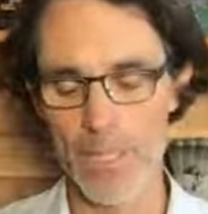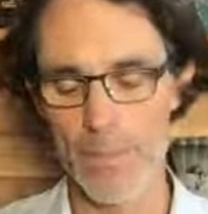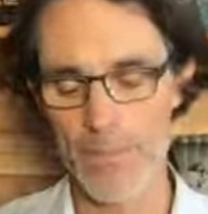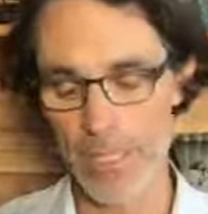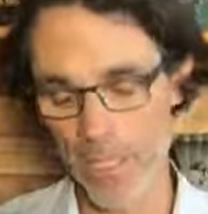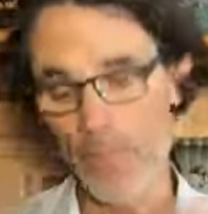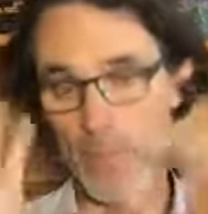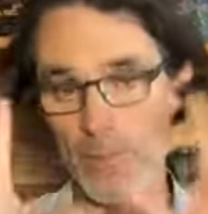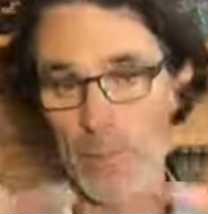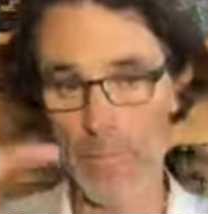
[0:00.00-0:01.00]
they literally
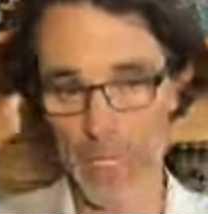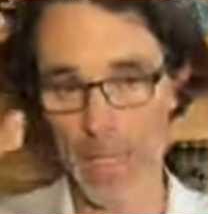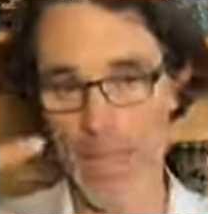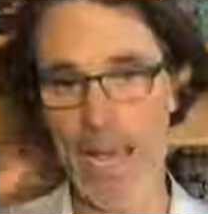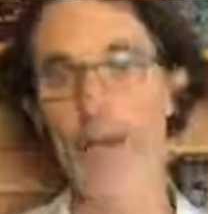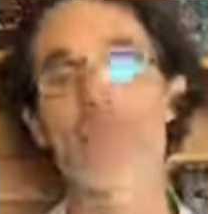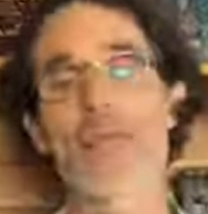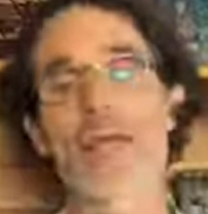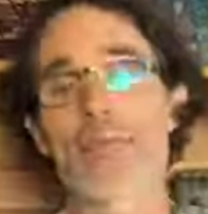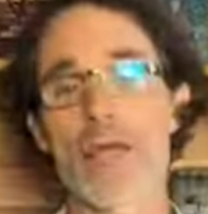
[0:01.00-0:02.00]
mean big mouth,
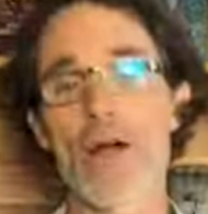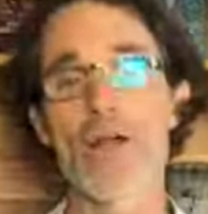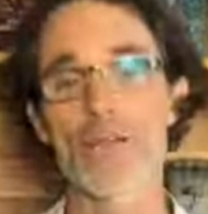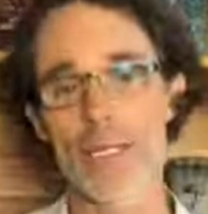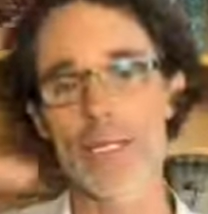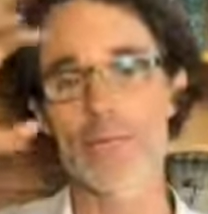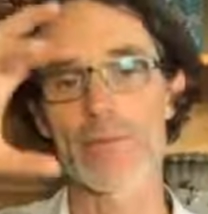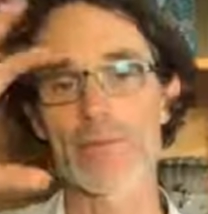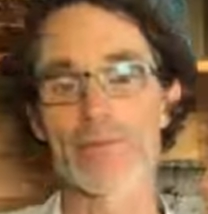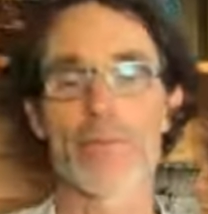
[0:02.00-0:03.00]
and they are.
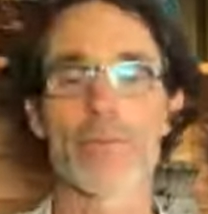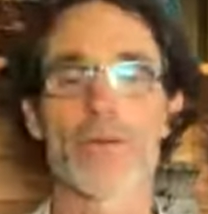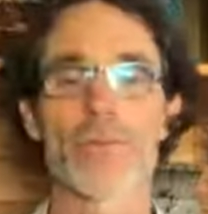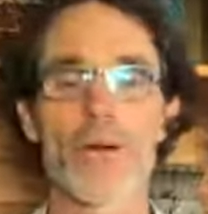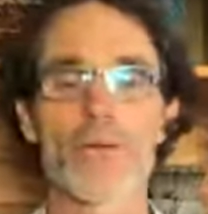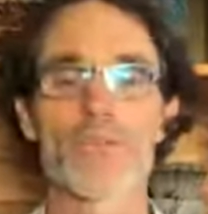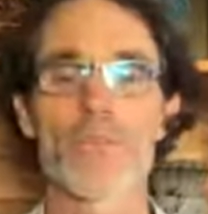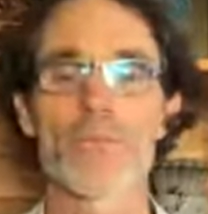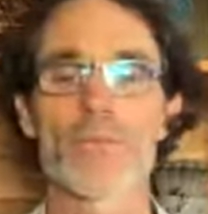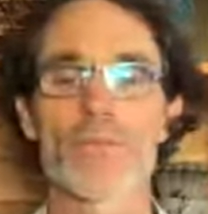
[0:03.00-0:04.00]
They're a part of your
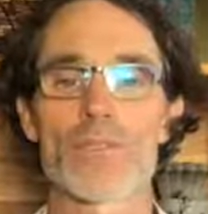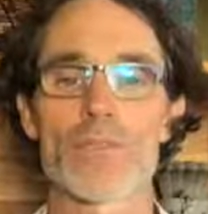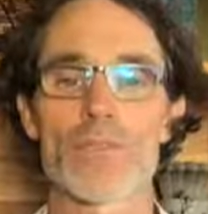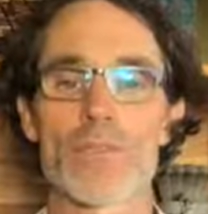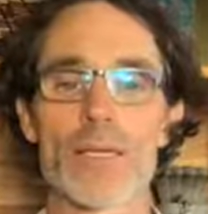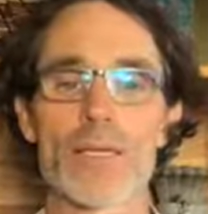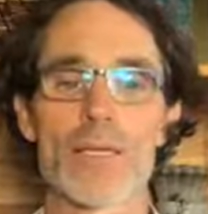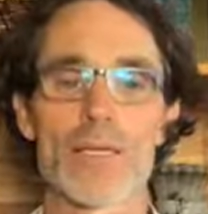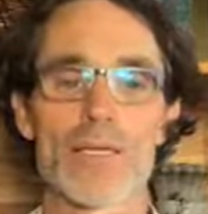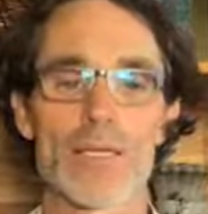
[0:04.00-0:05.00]
immune system
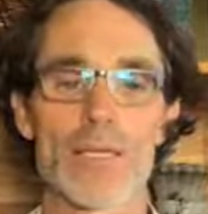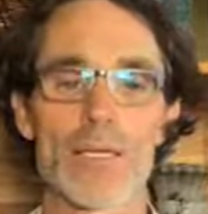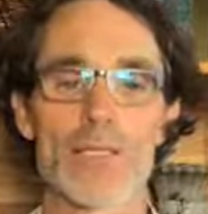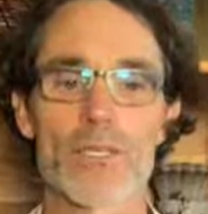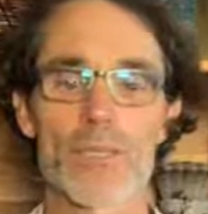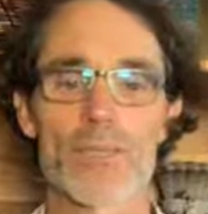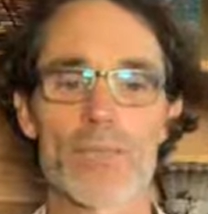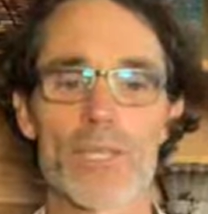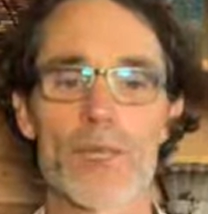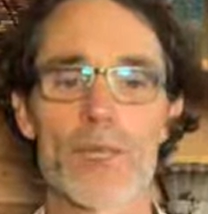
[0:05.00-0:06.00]
that does,
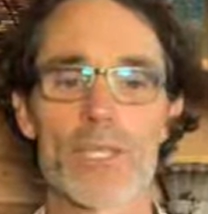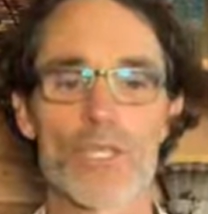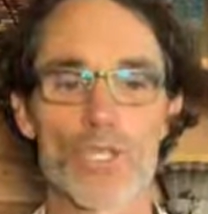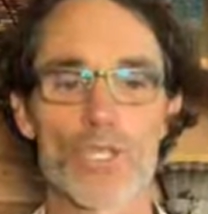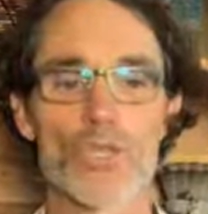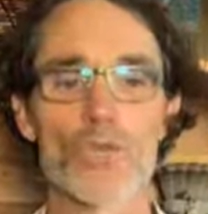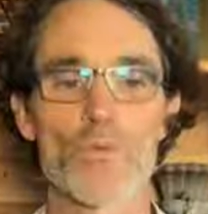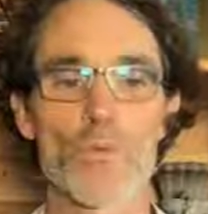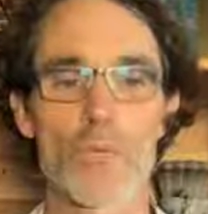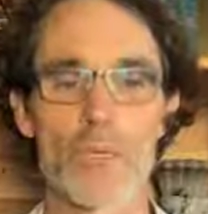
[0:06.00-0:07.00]
consume,